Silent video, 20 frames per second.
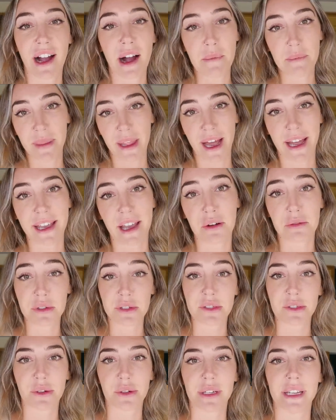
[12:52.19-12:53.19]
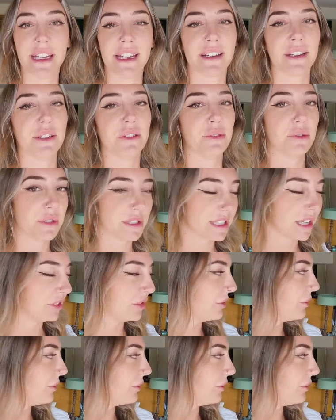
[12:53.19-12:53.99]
Amnaya Resort here in Nusa